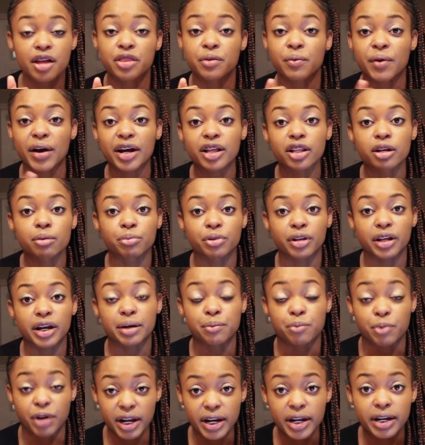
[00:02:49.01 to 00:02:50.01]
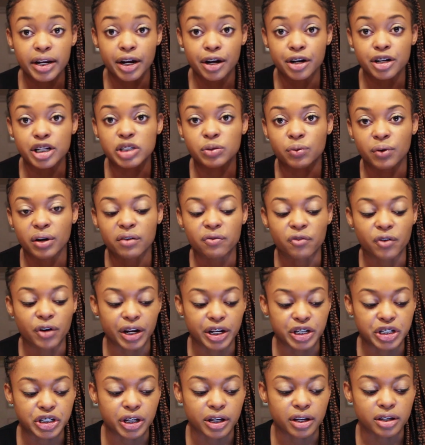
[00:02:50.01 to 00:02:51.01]
The regular braiding hair is
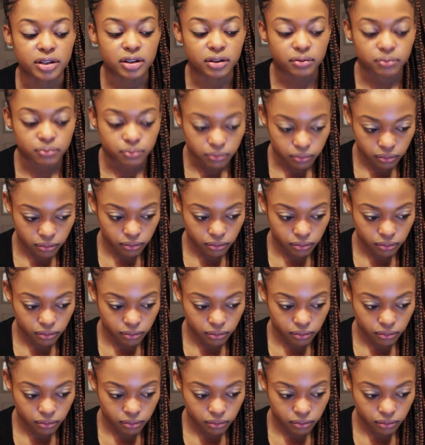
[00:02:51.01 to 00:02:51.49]
24 inches.